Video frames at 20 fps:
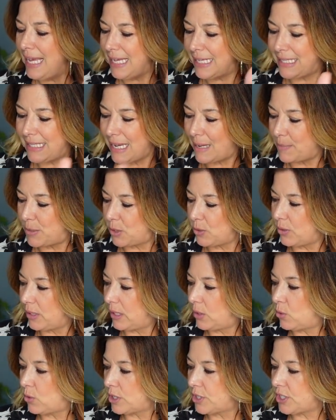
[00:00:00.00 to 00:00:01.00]
It's absolutely
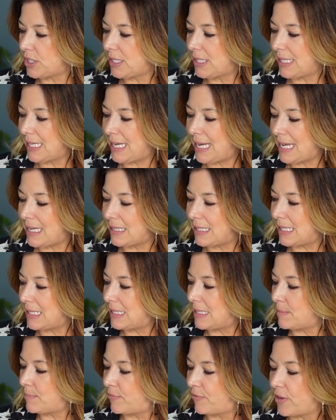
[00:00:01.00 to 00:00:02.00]
gorgeous. It has a
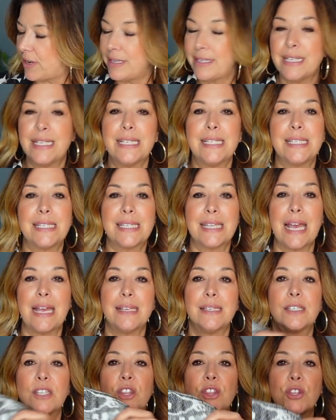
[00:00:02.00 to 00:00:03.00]
zip front, it is a
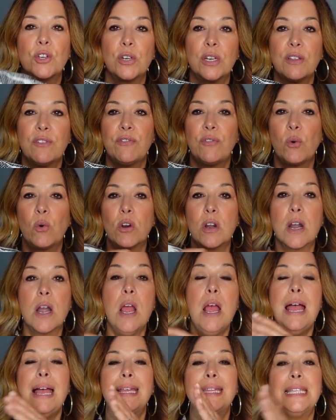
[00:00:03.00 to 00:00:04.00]
size thirty-four.
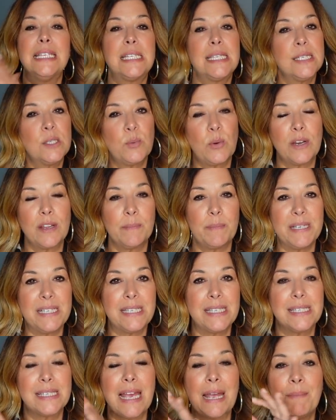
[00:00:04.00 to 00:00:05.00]
This is one of the
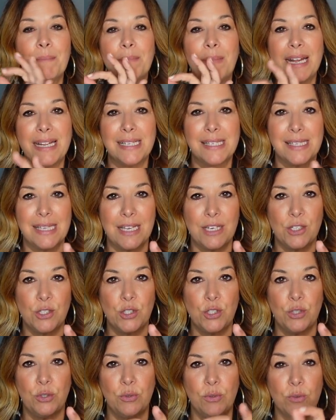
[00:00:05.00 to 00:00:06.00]
pieces I might send
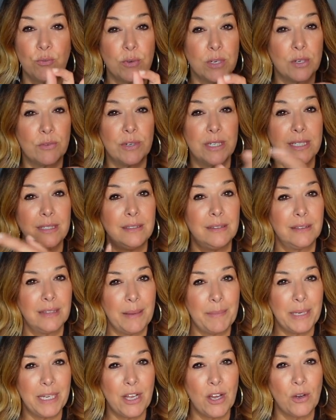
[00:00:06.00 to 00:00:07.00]
to The RealReal.
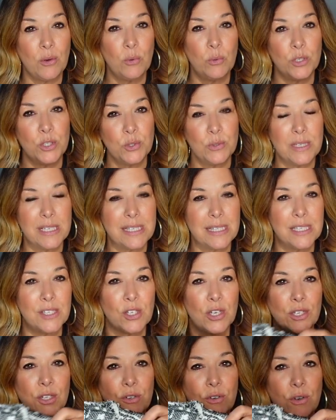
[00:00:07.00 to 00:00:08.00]
Let me know, would you list this
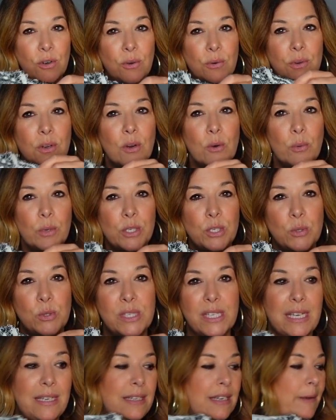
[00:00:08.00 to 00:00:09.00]
on your own or would you
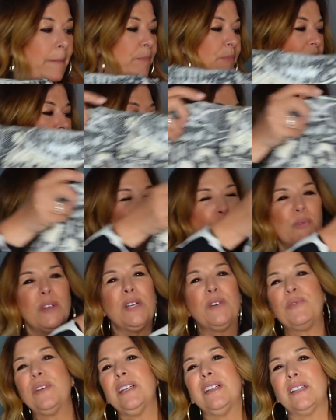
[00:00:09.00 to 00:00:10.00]
send it? The
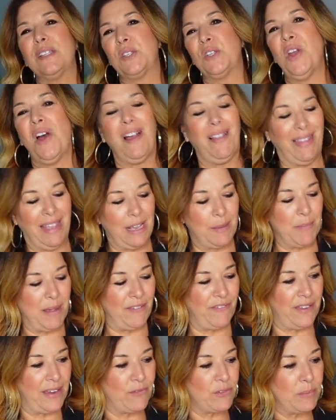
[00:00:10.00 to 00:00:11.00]
RealReal is not like my
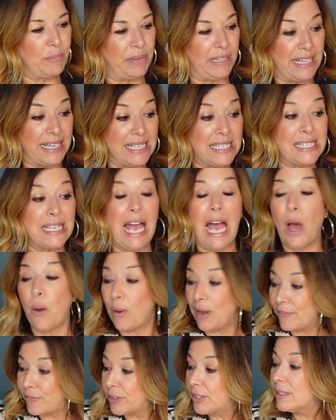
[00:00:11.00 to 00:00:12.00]
favorite place.
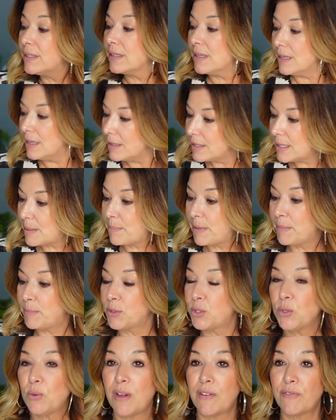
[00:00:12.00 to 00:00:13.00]
However, some people
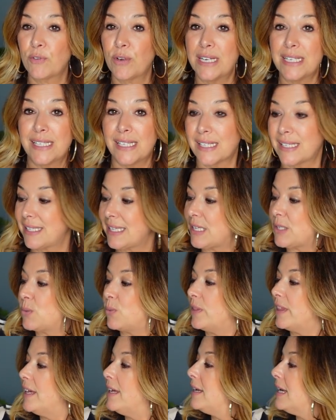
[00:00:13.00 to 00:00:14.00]
do have great success
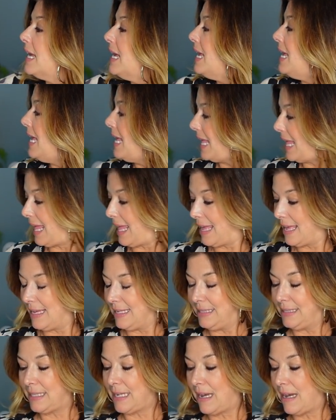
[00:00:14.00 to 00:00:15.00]
with it.
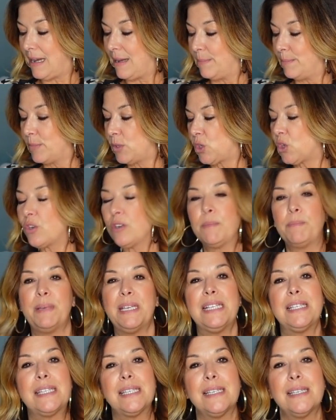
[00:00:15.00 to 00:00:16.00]
And um, certain
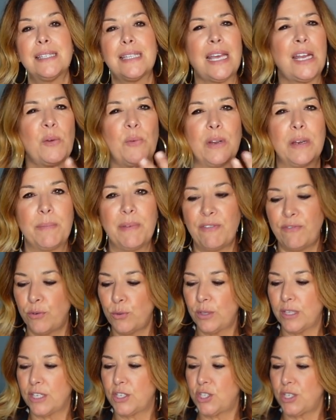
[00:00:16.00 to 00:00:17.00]
pieces, I don't wanna be
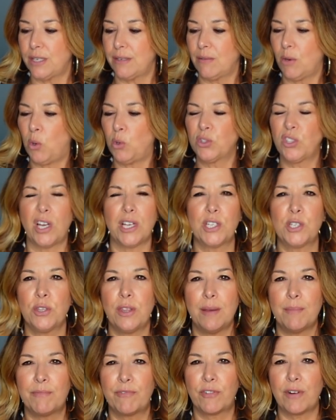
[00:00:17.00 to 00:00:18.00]
foolish and hold on to
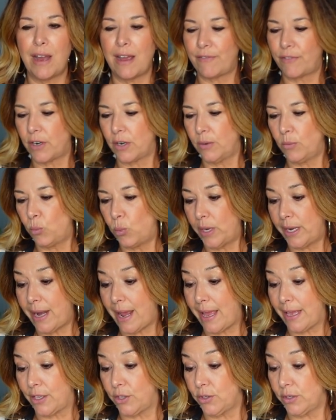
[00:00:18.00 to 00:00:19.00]
them forever when
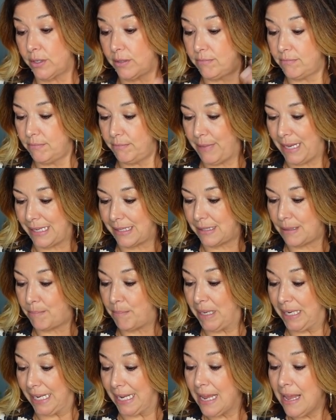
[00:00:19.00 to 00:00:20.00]
I could make some
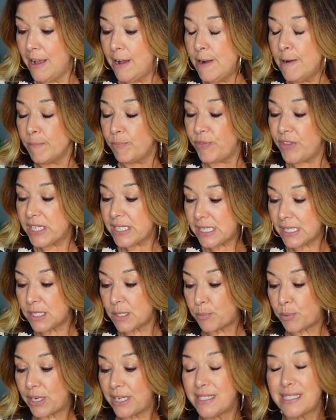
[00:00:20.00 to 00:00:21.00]
money. This is a
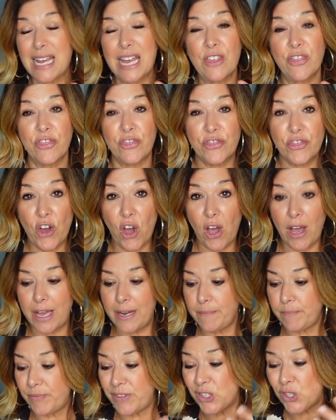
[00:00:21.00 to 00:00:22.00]
brand I
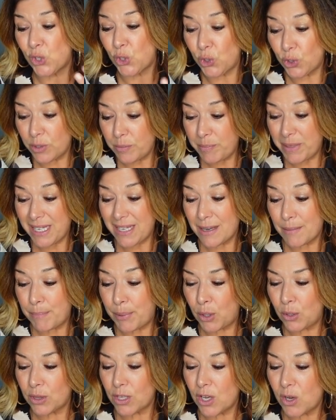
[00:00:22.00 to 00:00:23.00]
thought this could be a
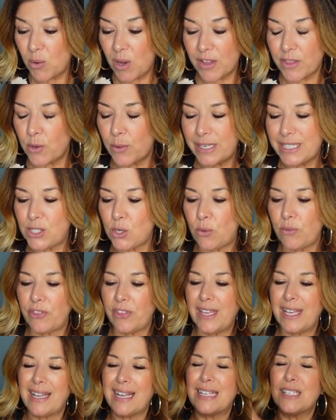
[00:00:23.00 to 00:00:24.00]
bolo, although I don't
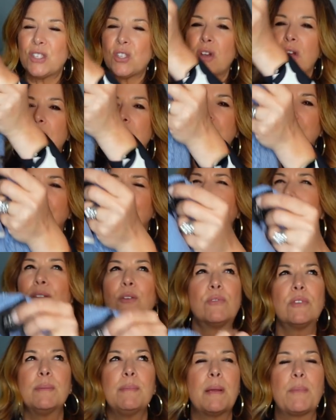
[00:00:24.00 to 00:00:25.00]
think I saw, I
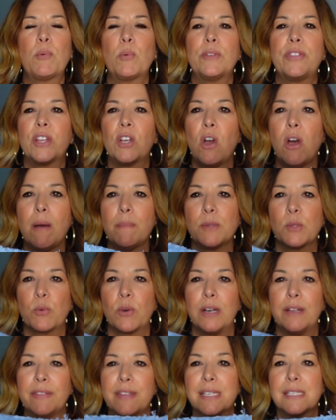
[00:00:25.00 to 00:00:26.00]
don't remember what the comps were
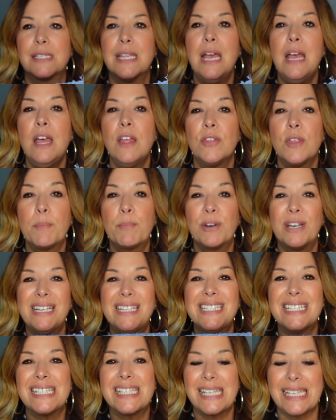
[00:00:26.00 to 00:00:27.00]
on this. The
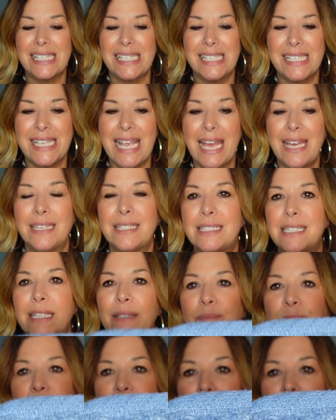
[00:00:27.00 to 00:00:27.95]
brand is Set,